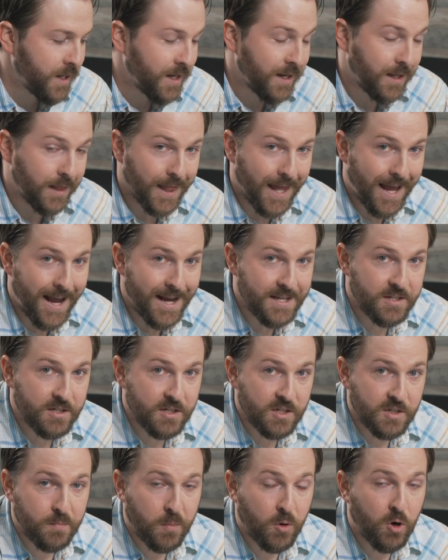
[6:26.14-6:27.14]
many
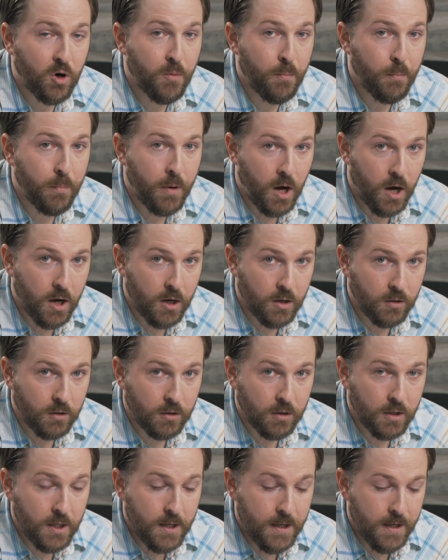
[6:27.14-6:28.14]
glasses per
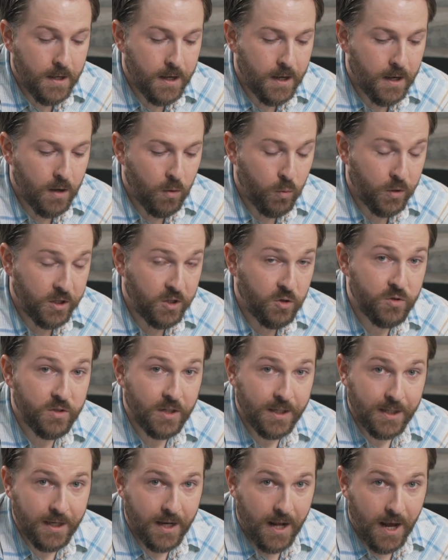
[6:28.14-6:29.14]
bottle we
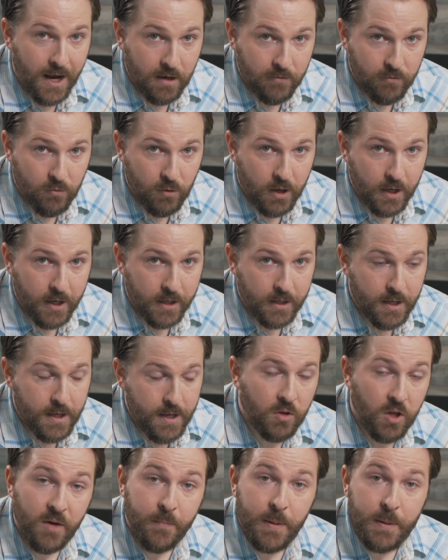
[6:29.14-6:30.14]
usually get out of wine.
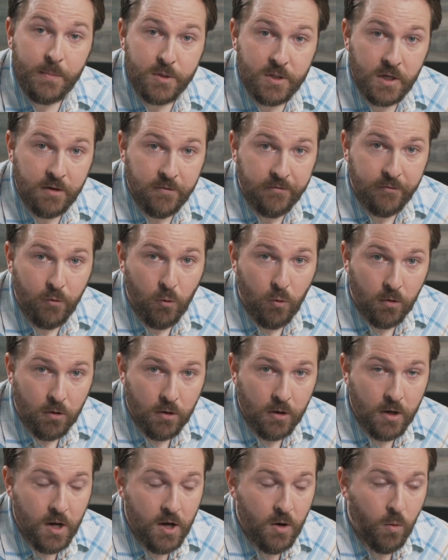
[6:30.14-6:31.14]
A lot of people say
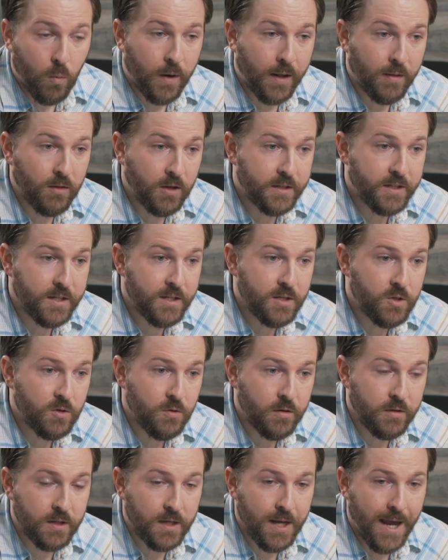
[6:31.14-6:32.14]
4. When I looked
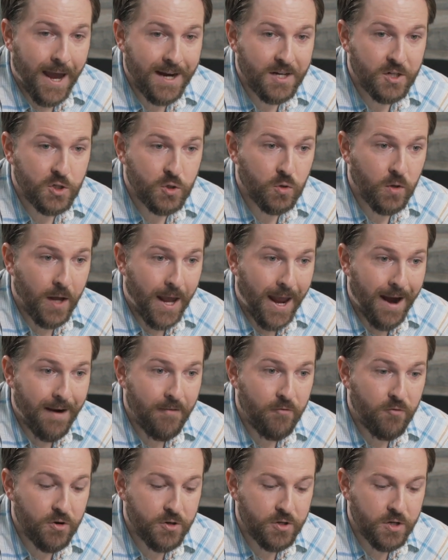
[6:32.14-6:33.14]
into it, the actual
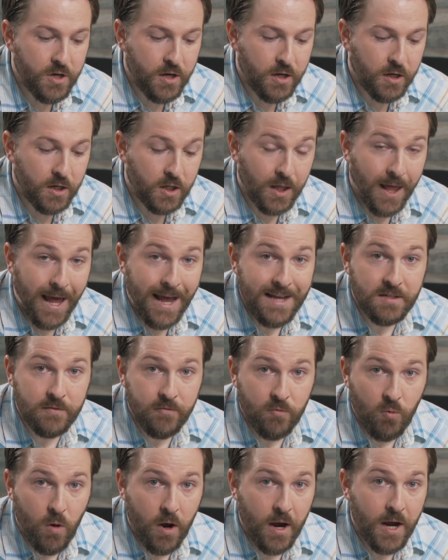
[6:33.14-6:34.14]
average glass
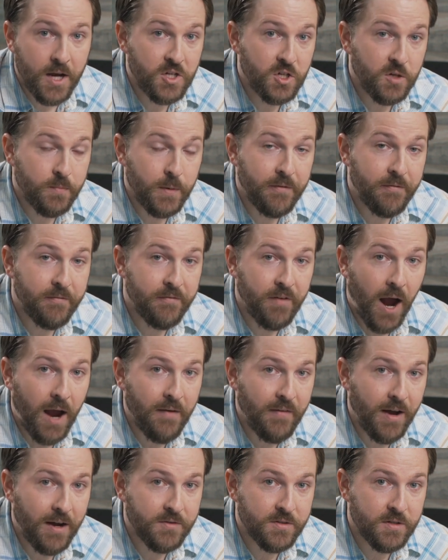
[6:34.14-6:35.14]
of wine should be
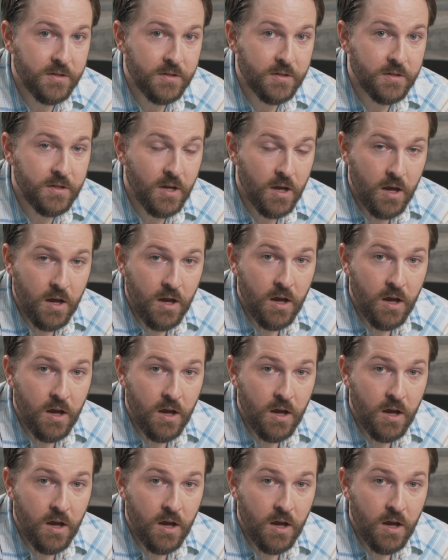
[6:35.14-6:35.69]
5 ounces